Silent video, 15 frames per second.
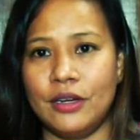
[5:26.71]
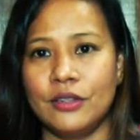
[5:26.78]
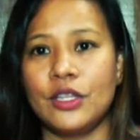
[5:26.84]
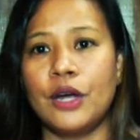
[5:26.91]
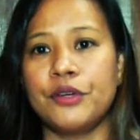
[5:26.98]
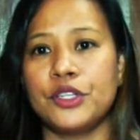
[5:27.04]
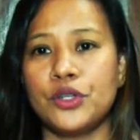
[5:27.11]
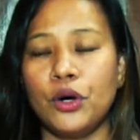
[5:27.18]

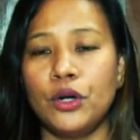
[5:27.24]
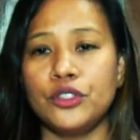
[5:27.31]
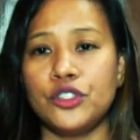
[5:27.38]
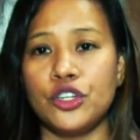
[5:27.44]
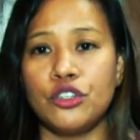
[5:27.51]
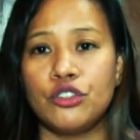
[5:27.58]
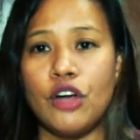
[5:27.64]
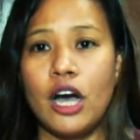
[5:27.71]
The result
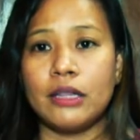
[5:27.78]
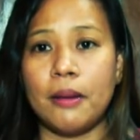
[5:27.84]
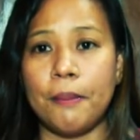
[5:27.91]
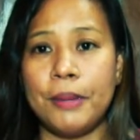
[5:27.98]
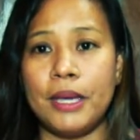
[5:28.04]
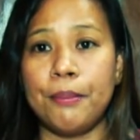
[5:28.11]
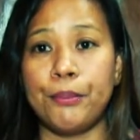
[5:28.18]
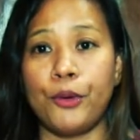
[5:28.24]
should not
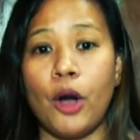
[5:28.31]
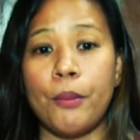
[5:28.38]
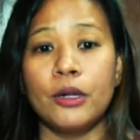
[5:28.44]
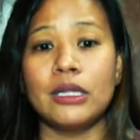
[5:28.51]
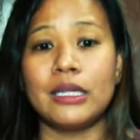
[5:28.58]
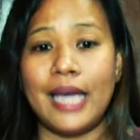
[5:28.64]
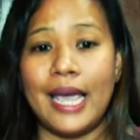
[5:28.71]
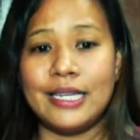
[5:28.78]
be
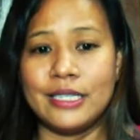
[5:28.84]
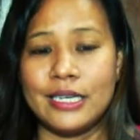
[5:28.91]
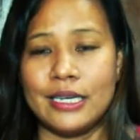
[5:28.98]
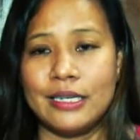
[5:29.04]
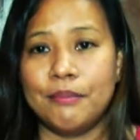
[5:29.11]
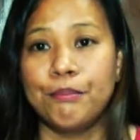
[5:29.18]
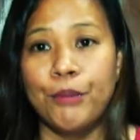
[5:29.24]
promulgated,